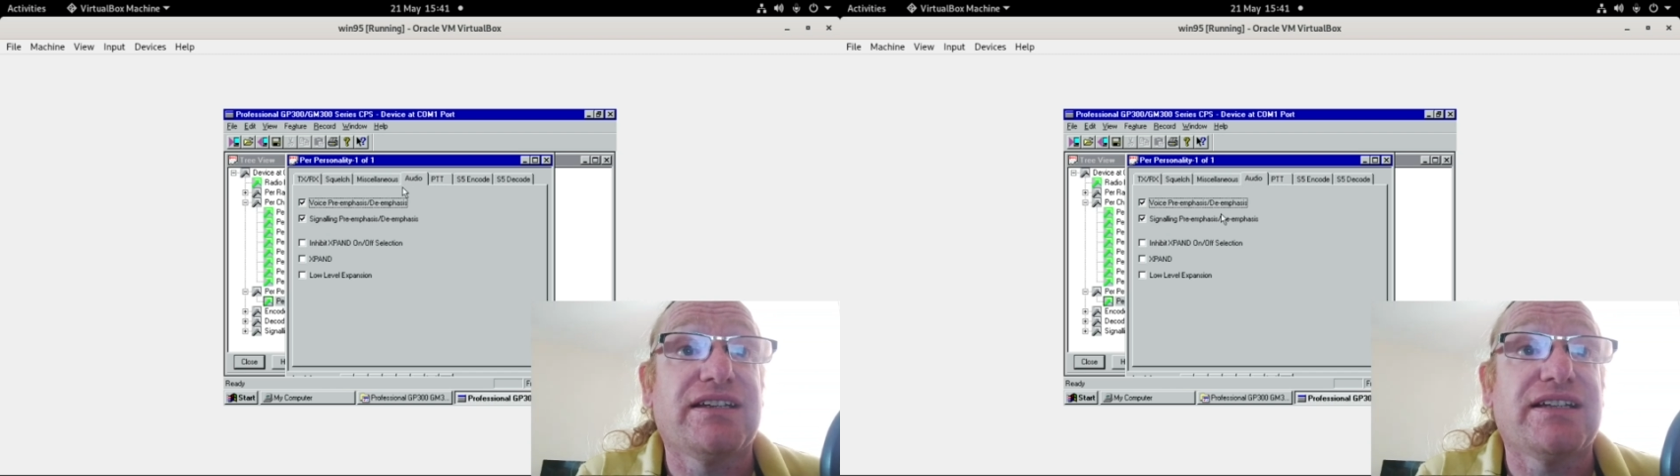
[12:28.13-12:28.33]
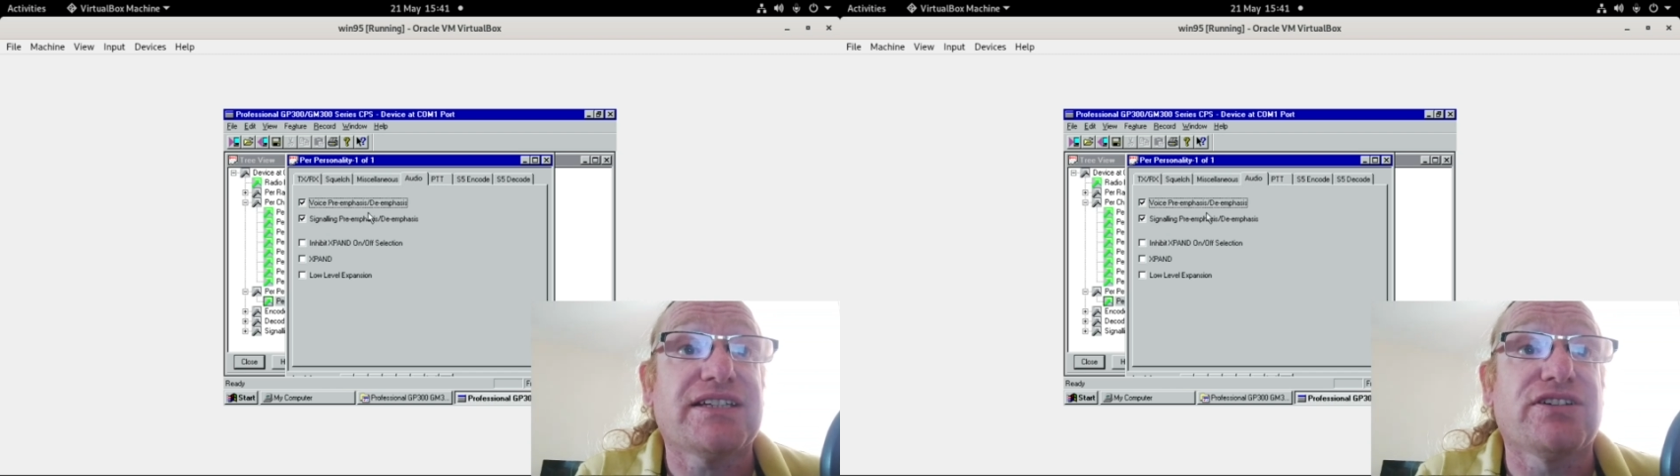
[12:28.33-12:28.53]

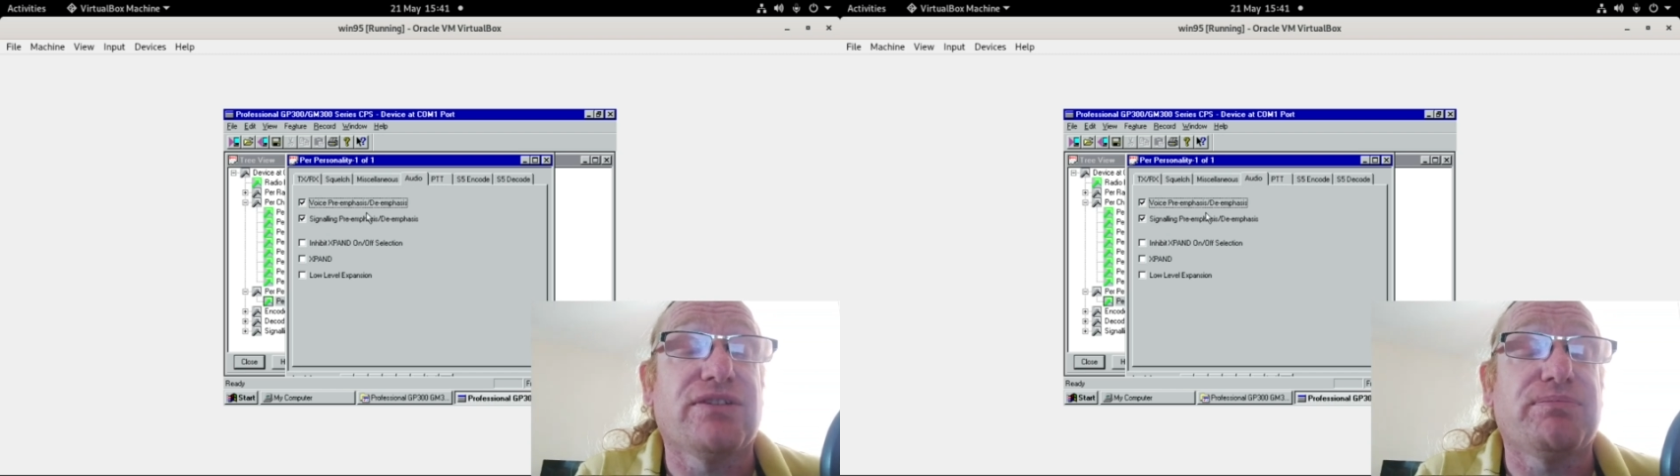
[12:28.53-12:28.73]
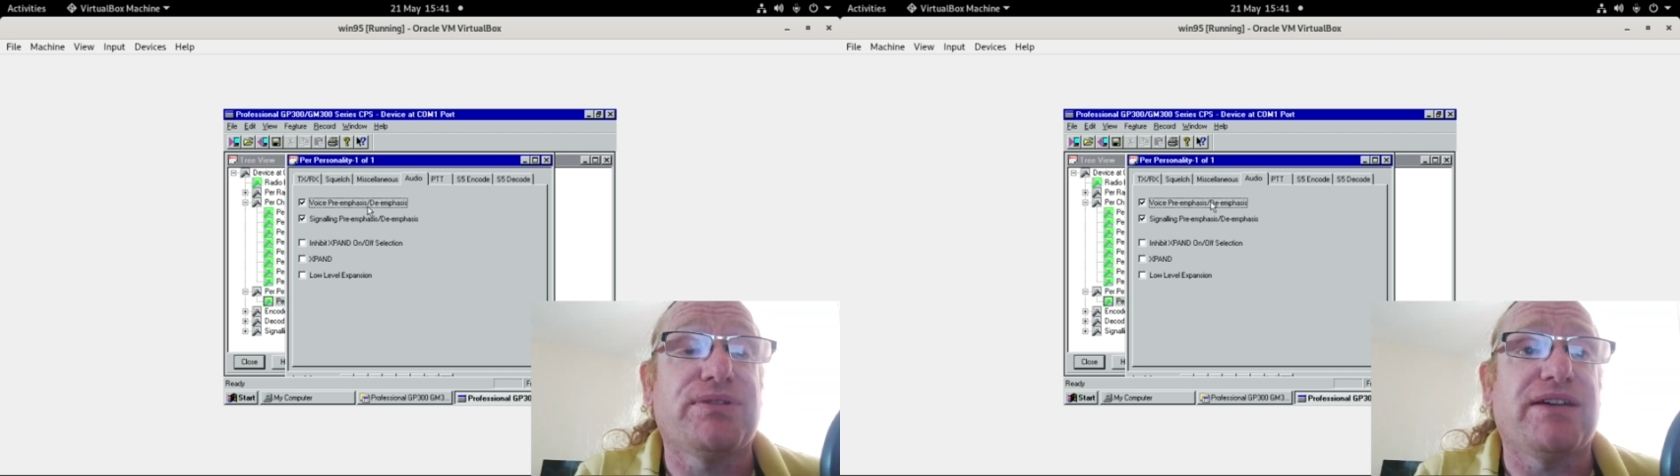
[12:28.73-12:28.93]
That's
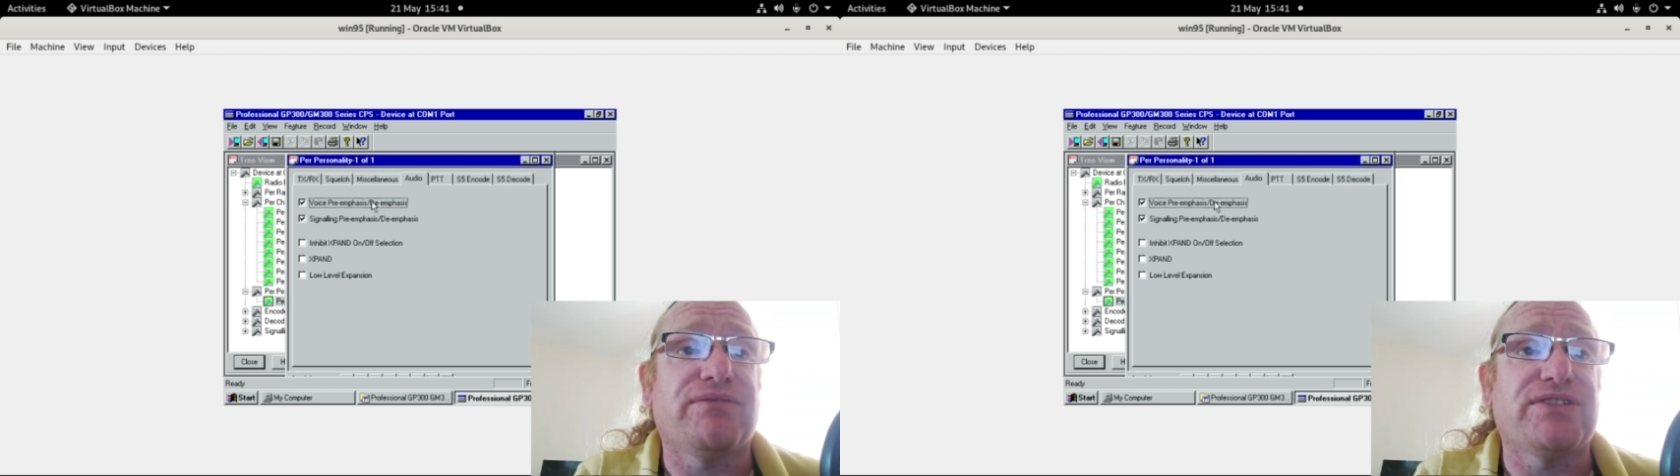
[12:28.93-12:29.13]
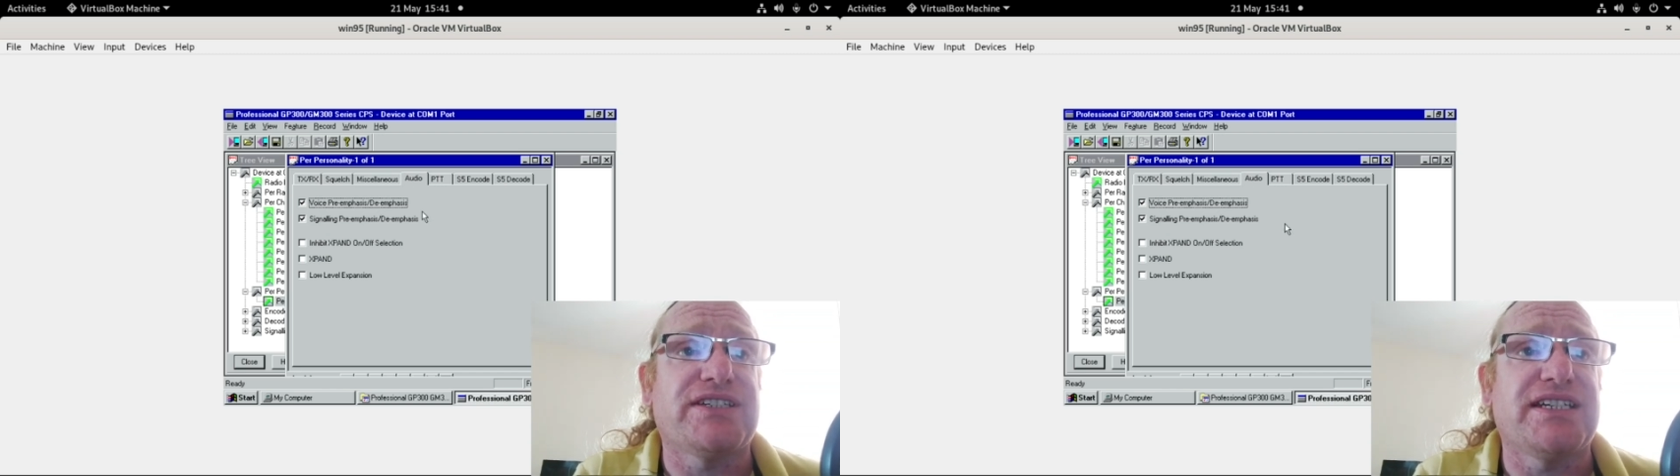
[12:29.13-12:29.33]
got
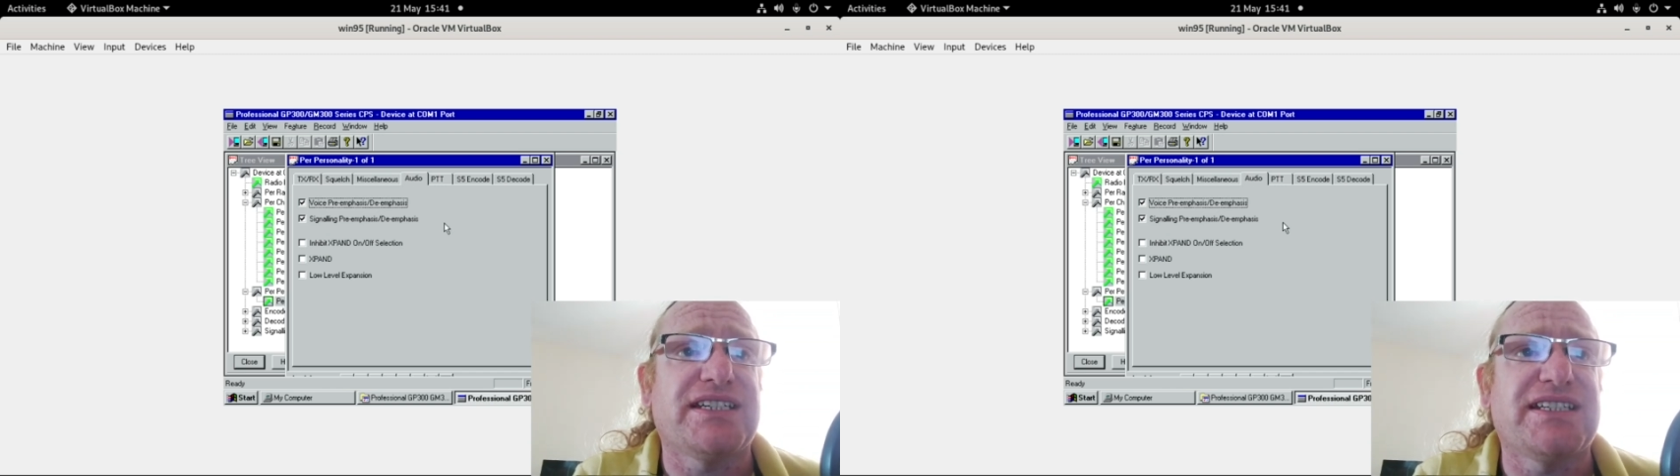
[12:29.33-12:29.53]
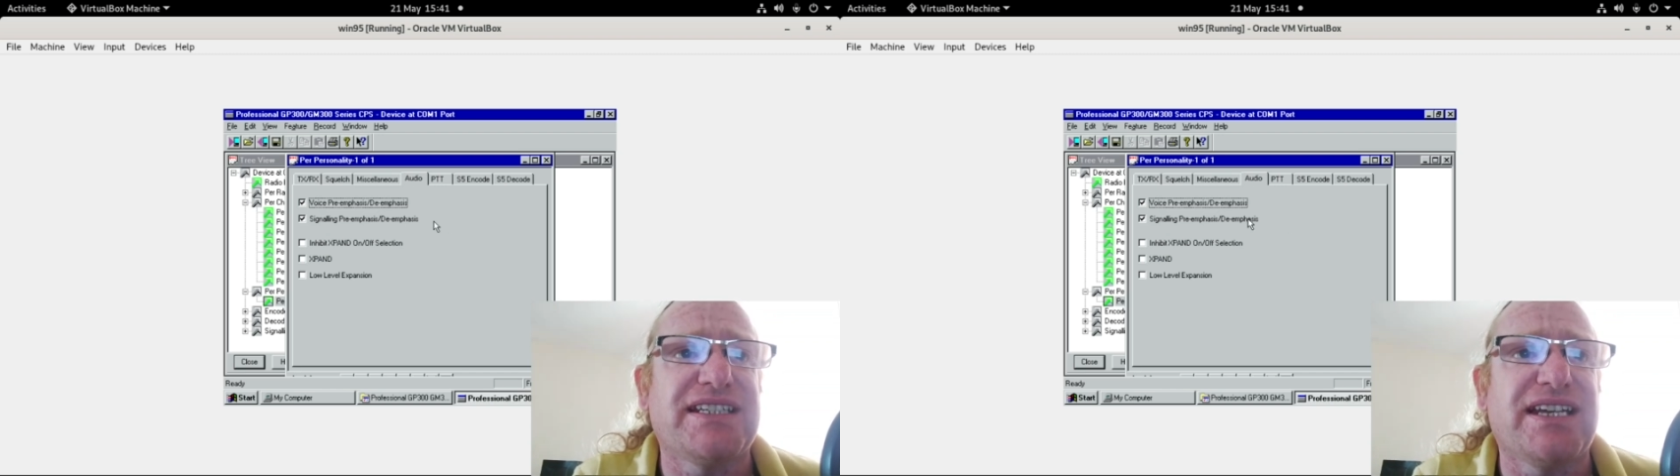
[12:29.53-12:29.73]

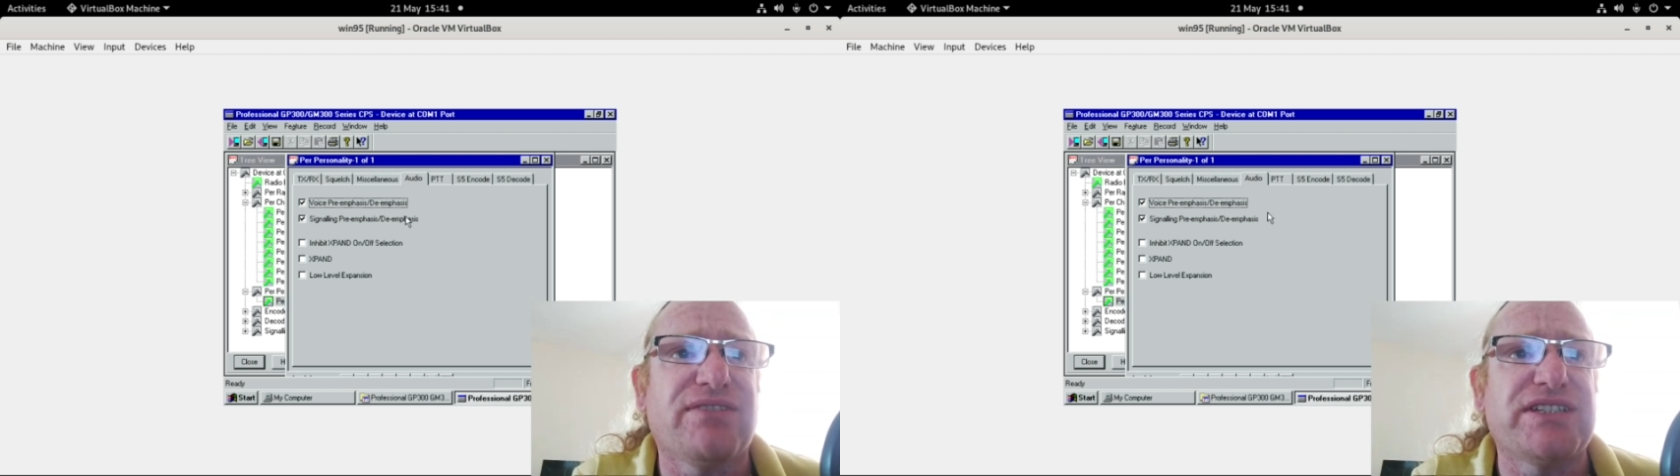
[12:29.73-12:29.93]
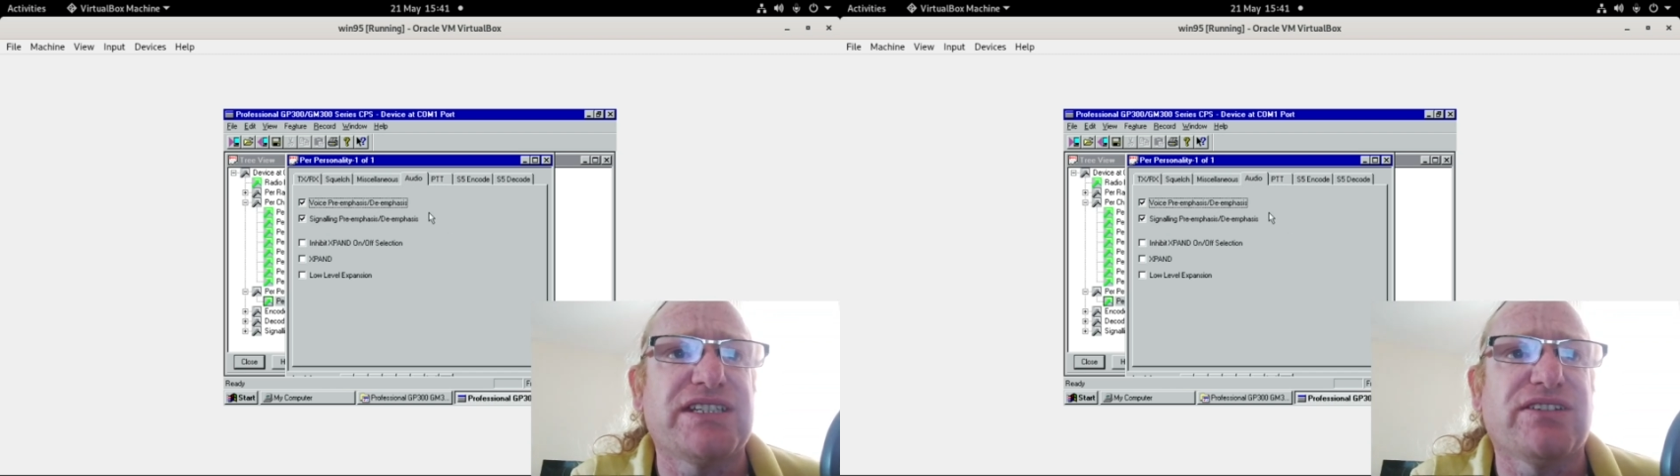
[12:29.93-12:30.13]
pre-emphasis and de-emphasis